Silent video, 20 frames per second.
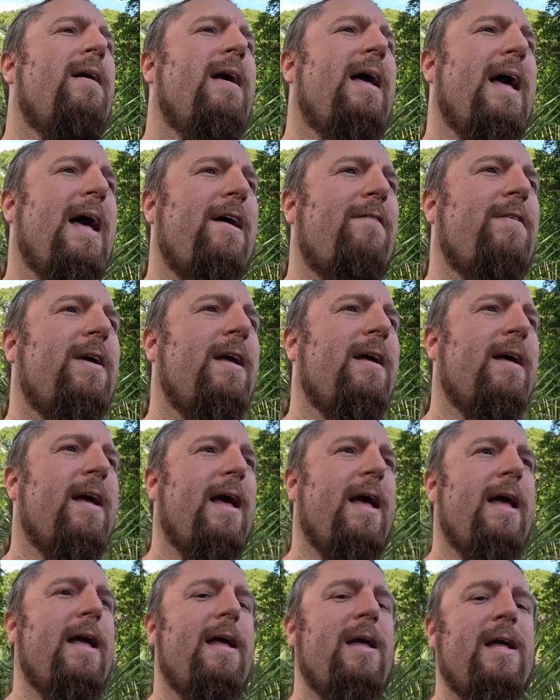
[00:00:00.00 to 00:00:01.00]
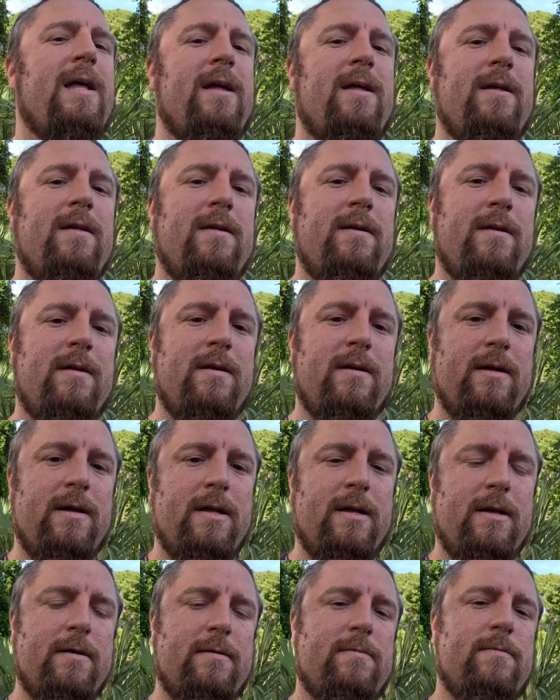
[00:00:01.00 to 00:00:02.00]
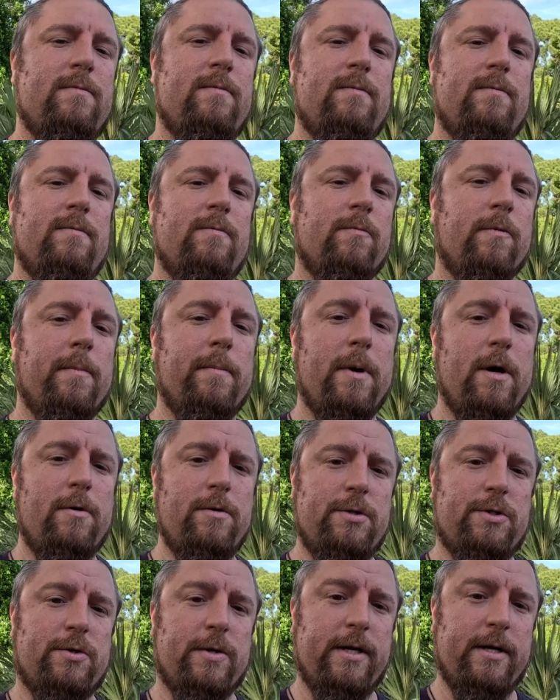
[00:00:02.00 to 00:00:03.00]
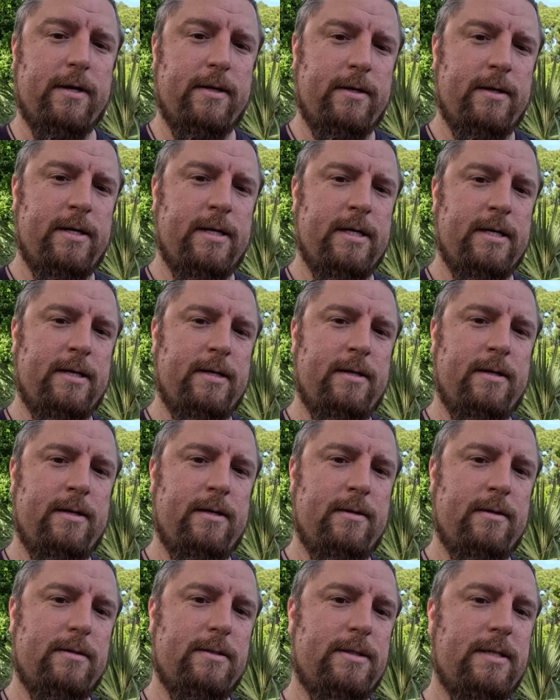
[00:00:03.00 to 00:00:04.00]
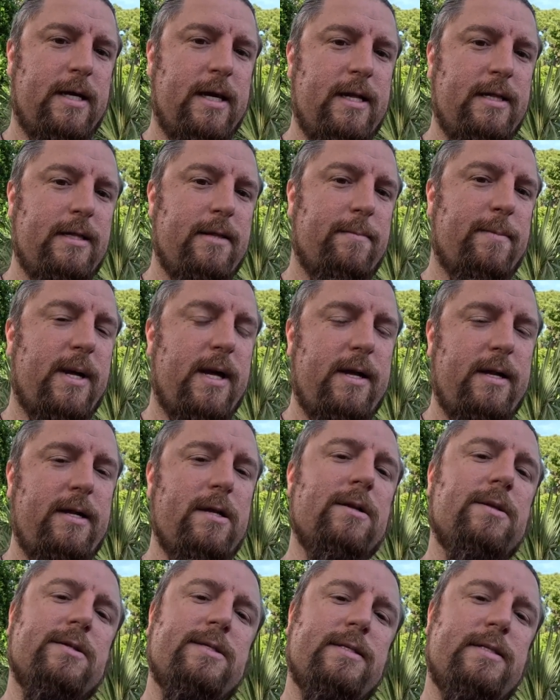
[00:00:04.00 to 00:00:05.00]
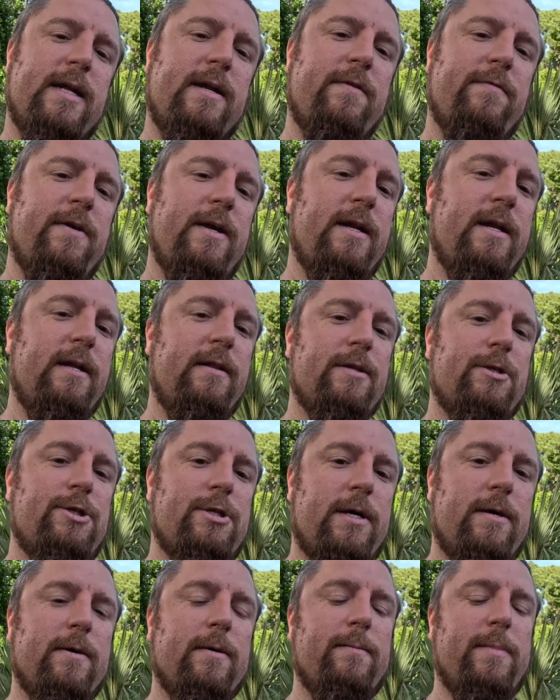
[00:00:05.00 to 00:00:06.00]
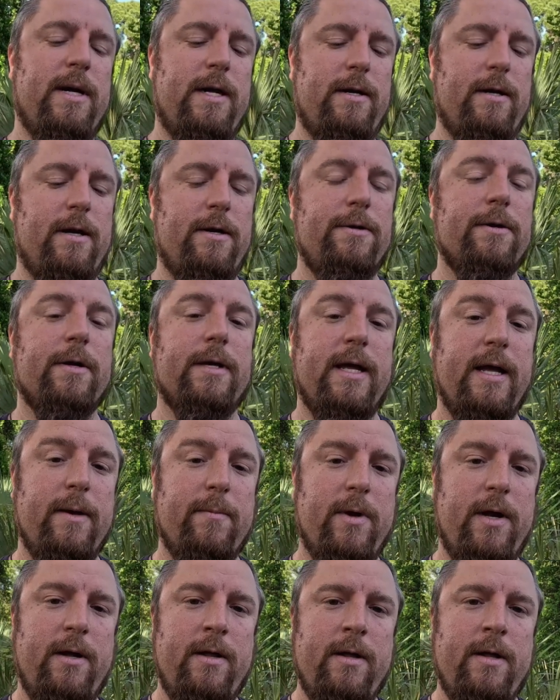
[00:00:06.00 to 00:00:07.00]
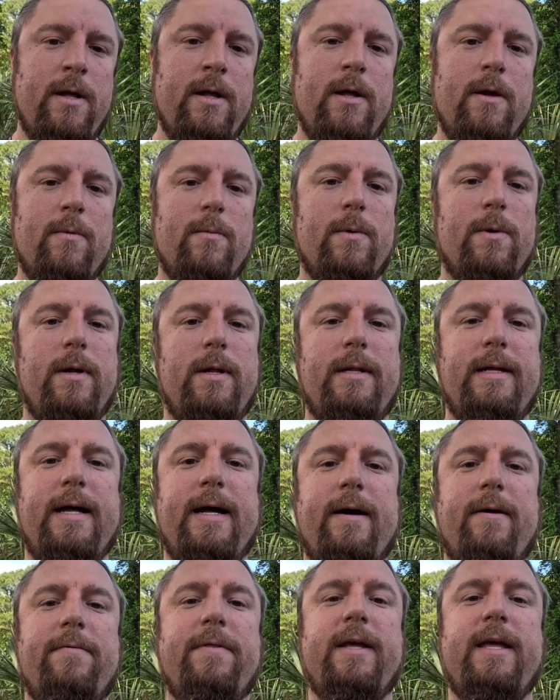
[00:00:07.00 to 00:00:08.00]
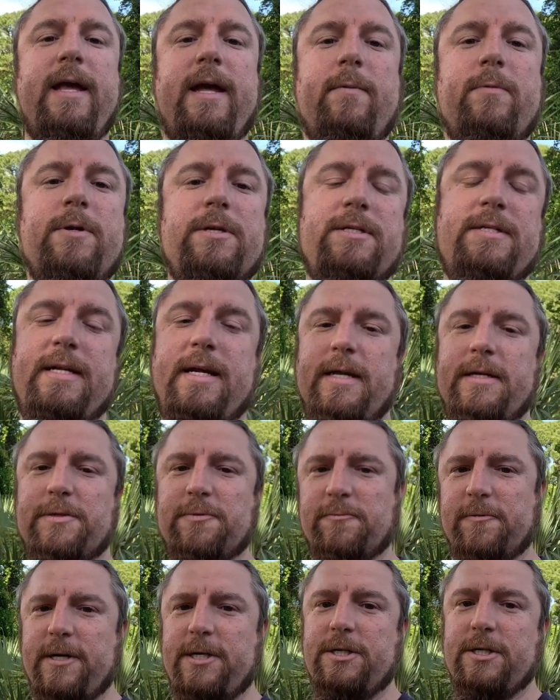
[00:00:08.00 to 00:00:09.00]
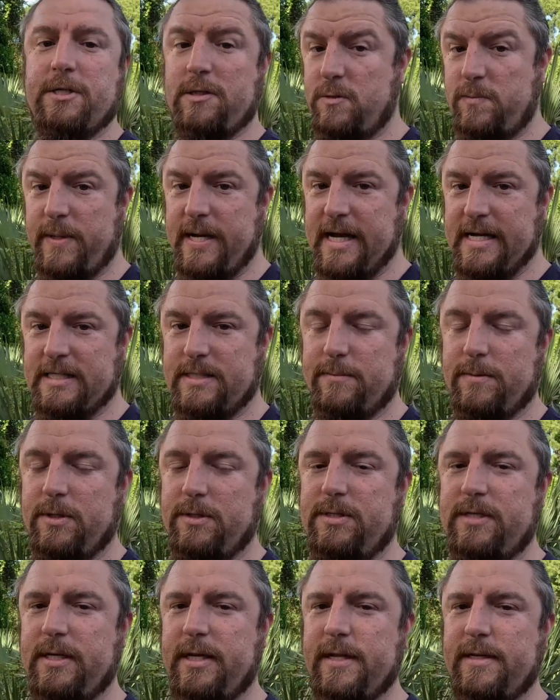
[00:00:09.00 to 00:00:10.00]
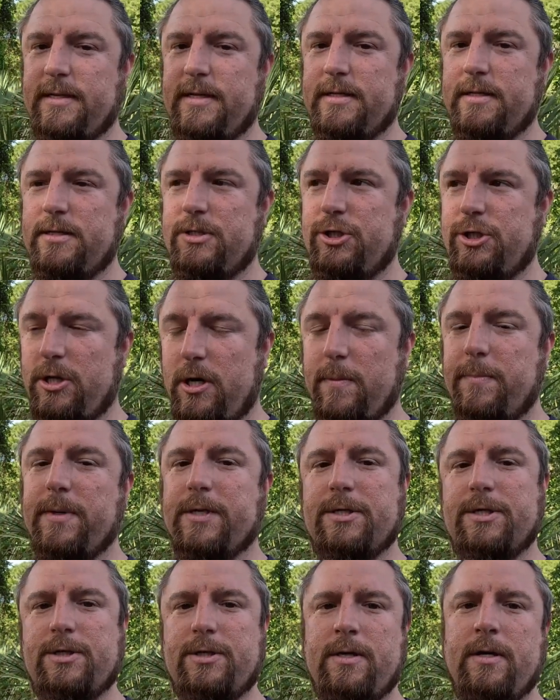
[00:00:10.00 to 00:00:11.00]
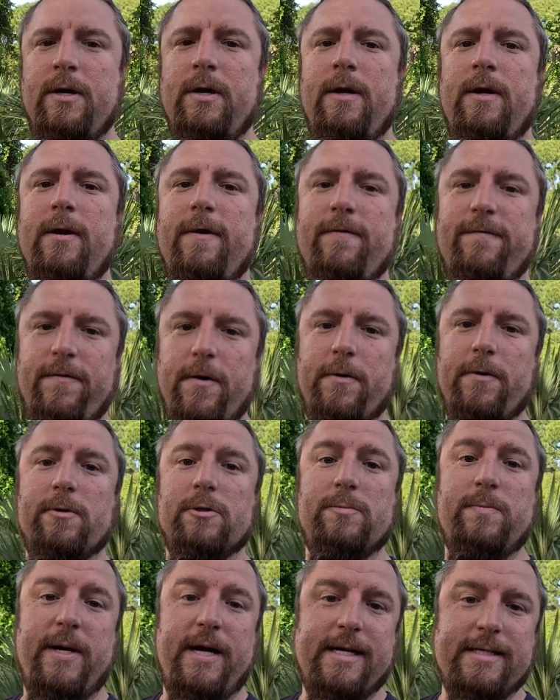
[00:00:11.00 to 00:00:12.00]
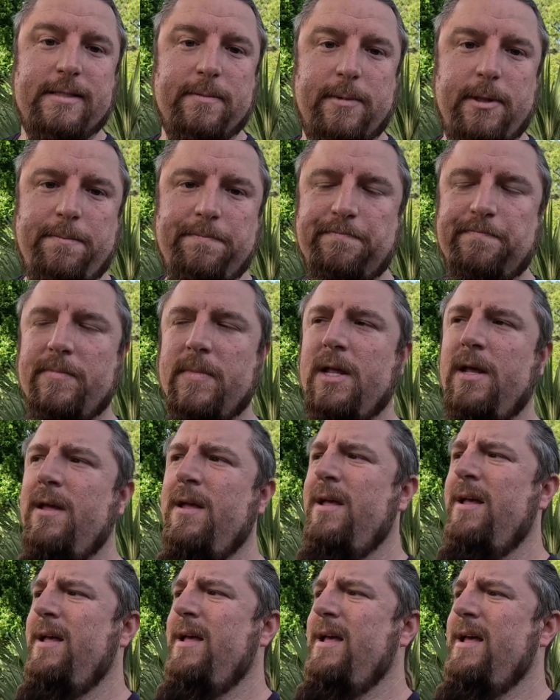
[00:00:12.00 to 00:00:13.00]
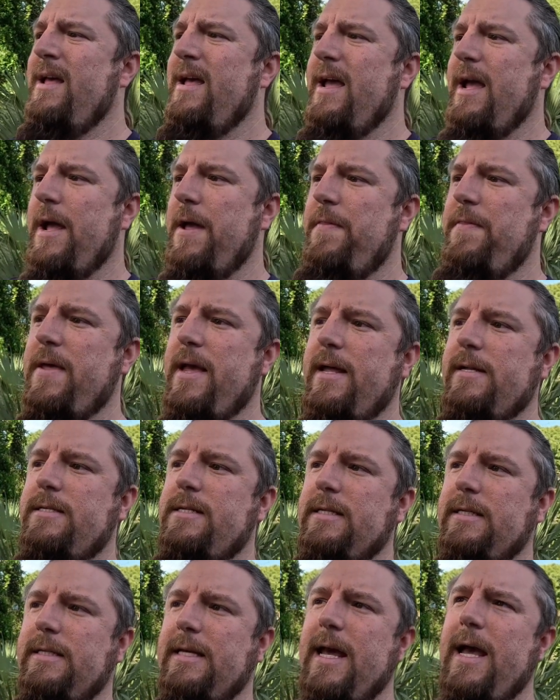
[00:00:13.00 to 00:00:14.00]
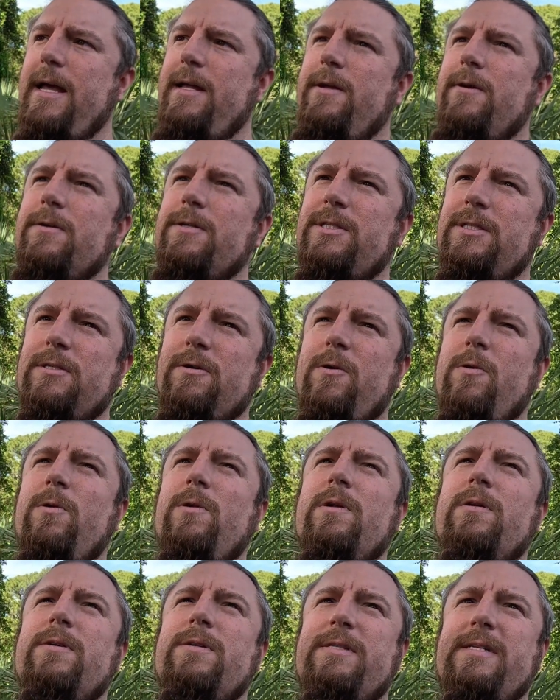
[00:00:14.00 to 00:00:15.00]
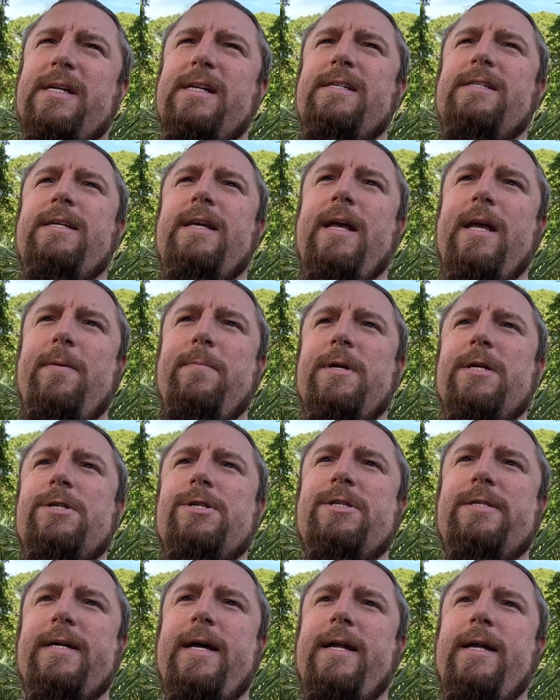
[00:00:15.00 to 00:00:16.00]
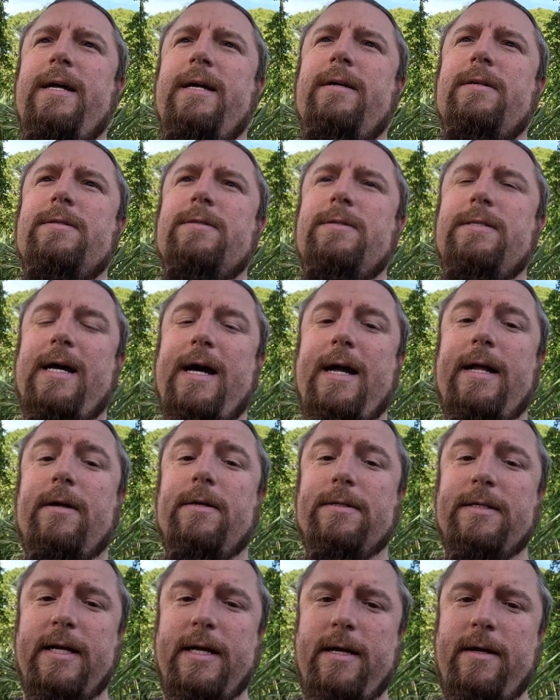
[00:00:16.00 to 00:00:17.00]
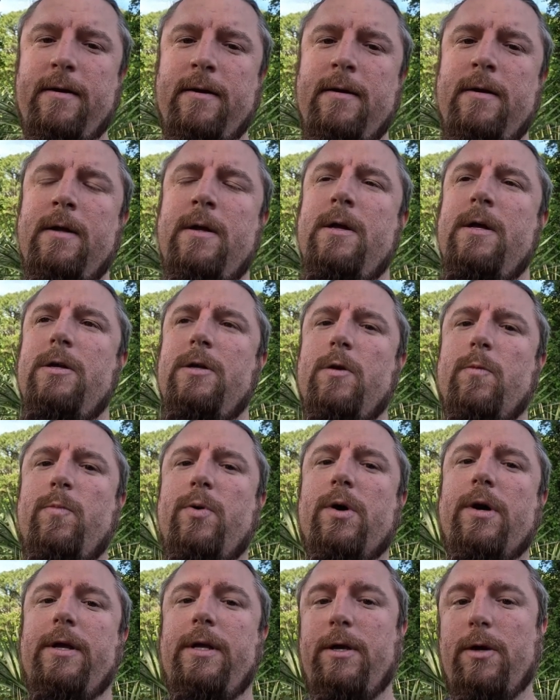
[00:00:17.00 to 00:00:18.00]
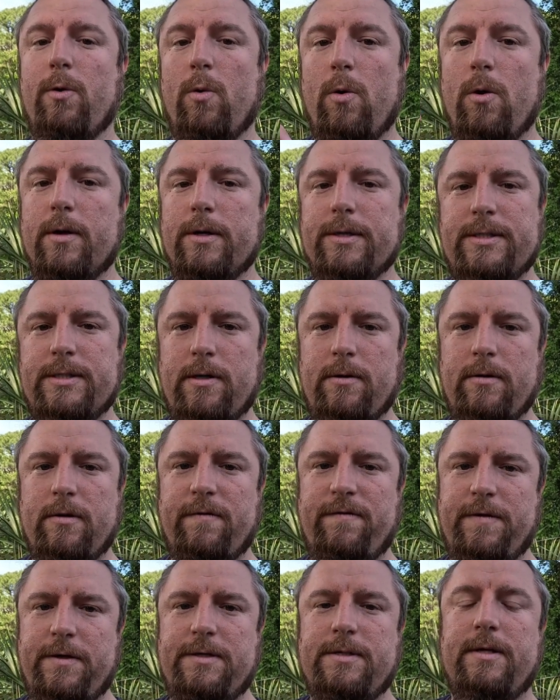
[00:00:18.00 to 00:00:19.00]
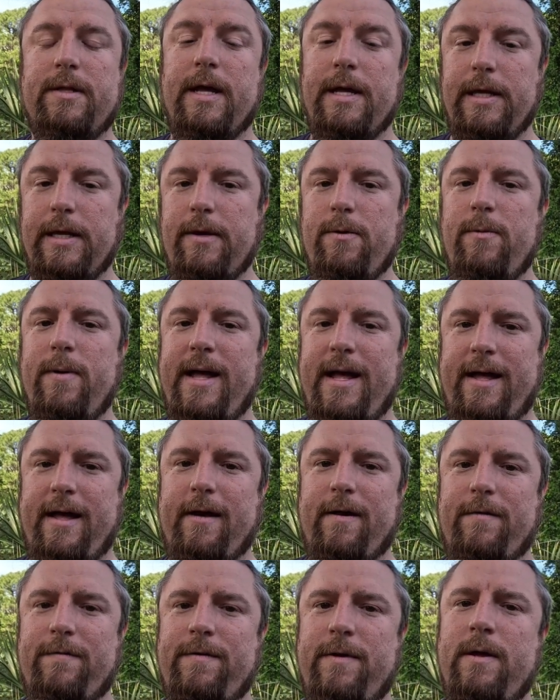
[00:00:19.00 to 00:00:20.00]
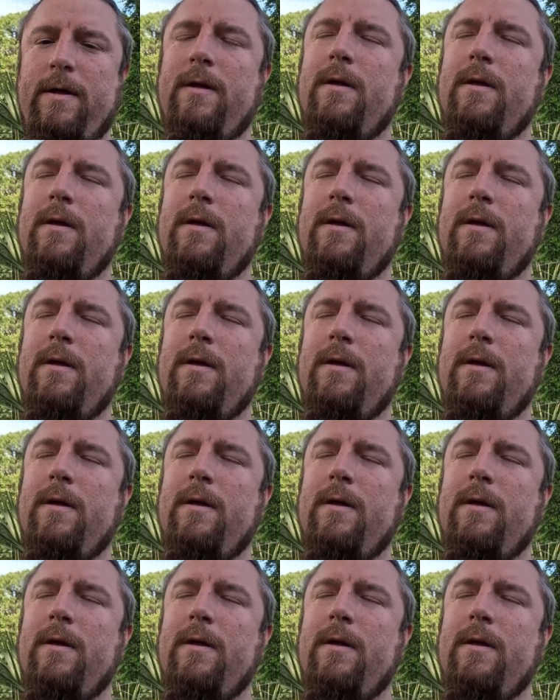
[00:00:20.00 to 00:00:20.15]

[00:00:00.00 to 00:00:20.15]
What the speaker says: Having a remote trigger to hit the button instead of hitting the shutter button on your camera will allow the camera to stay as rigid as possible to get the sharpest photos possible. And then to get your solar disk image settings dialed in, you put your solar filter that you have,